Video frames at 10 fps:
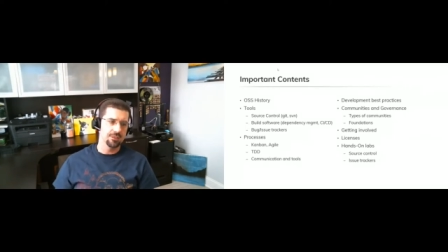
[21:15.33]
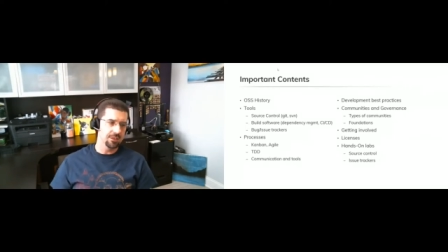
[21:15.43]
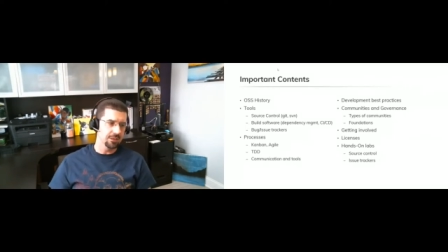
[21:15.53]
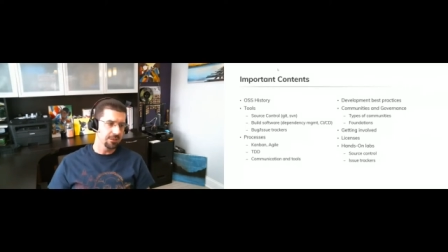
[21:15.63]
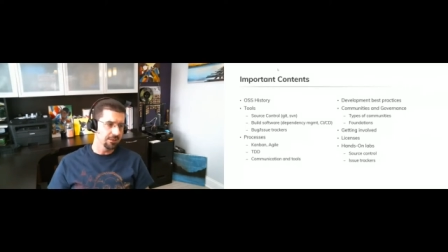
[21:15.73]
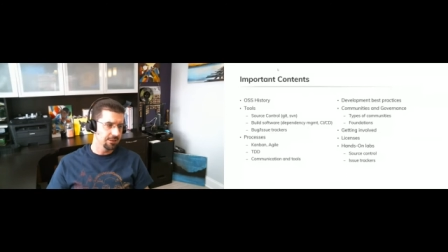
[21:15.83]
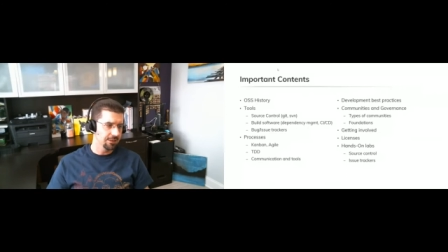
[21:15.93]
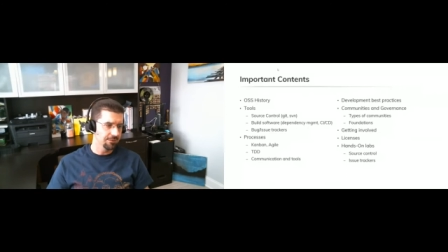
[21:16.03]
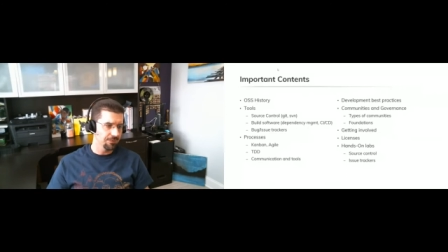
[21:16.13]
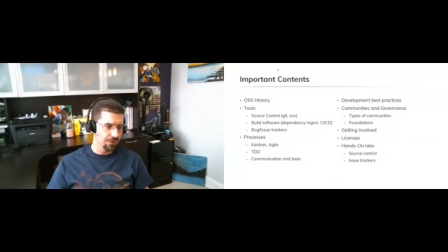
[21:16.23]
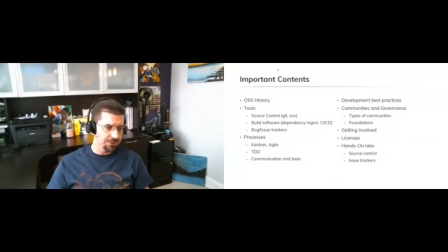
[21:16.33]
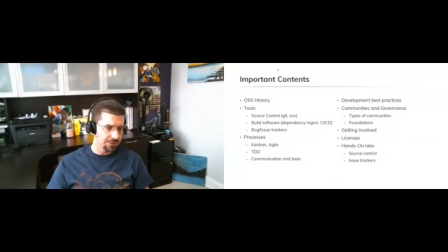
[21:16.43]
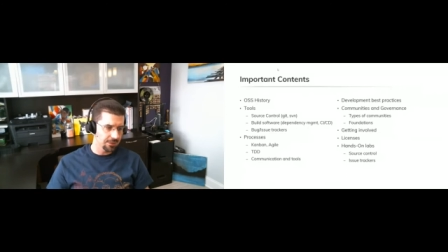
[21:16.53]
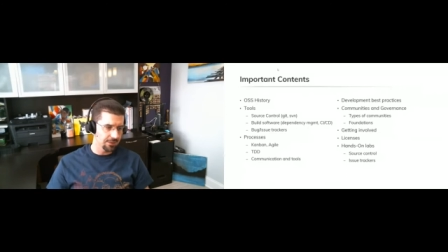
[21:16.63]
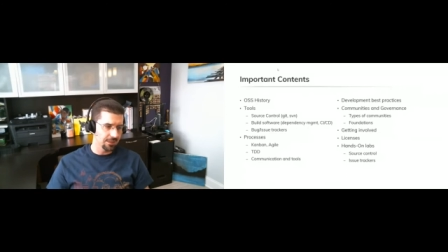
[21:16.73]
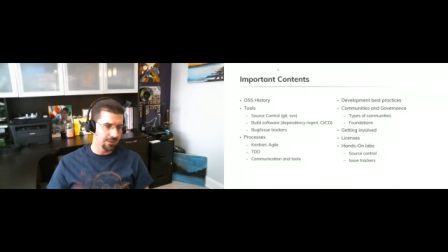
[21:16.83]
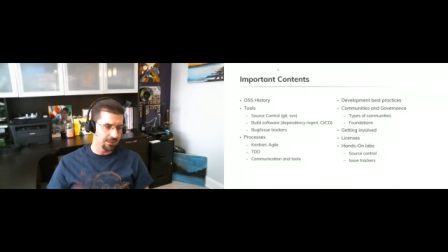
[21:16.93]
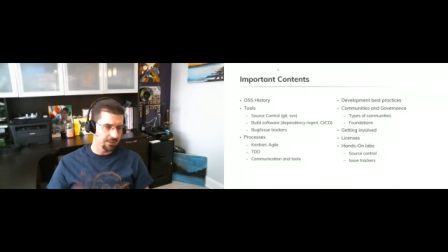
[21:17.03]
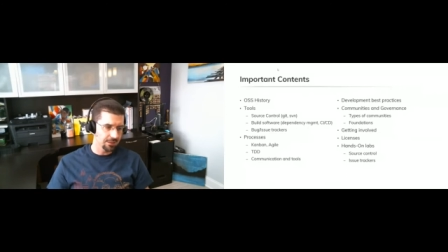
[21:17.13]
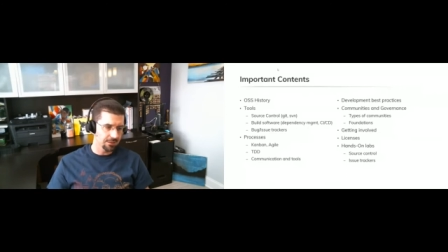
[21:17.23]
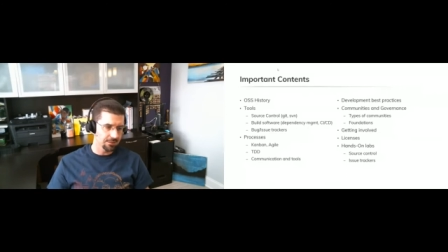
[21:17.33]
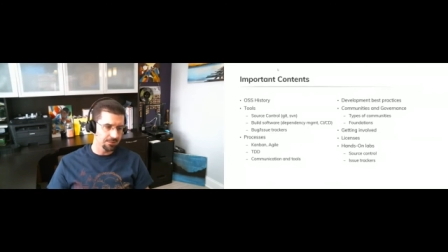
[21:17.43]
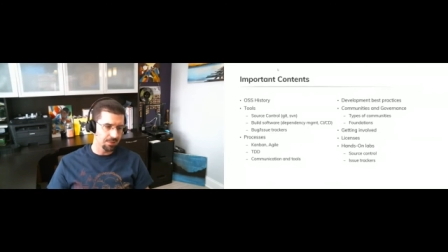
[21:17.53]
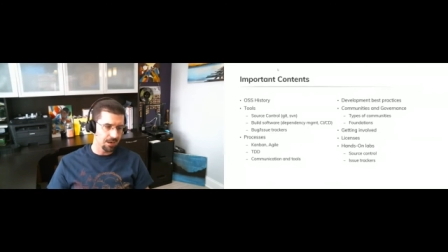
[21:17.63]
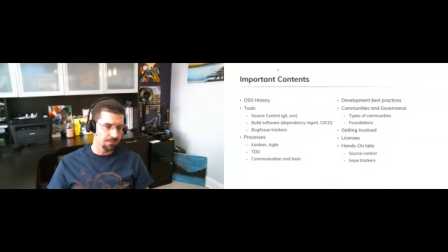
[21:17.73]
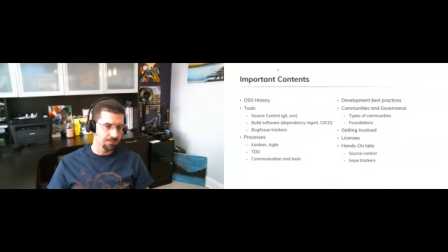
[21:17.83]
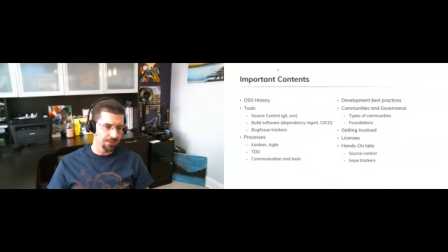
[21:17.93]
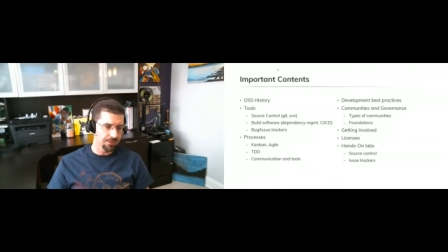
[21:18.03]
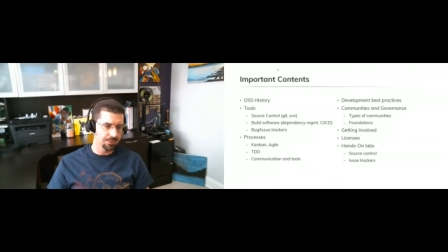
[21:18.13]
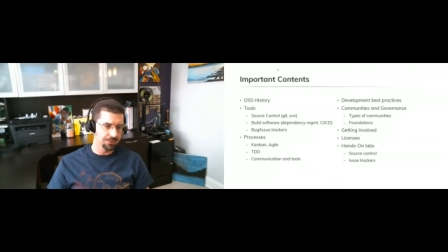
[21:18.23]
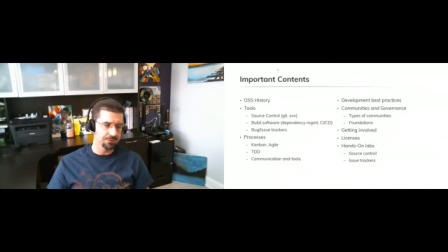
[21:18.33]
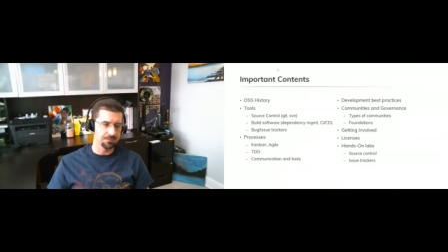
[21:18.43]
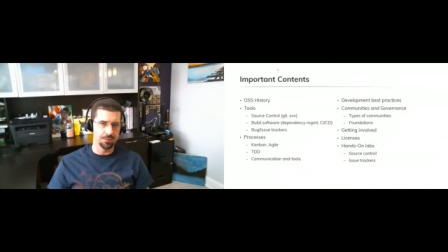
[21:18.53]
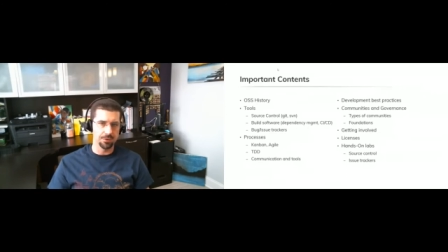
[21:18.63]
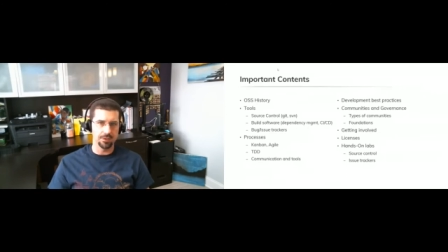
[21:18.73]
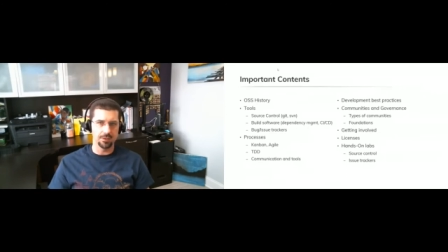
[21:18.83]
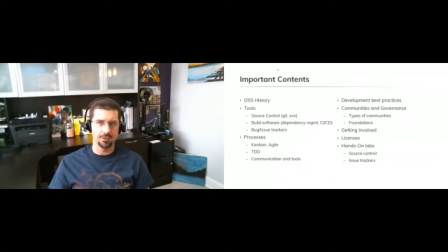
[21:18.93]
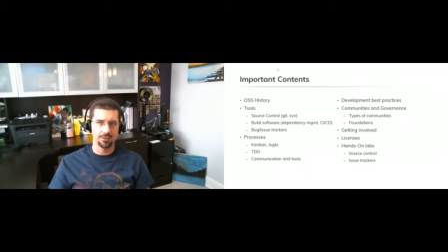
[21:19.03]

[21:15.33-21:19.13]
The, the first, and, and I think that probably the most important,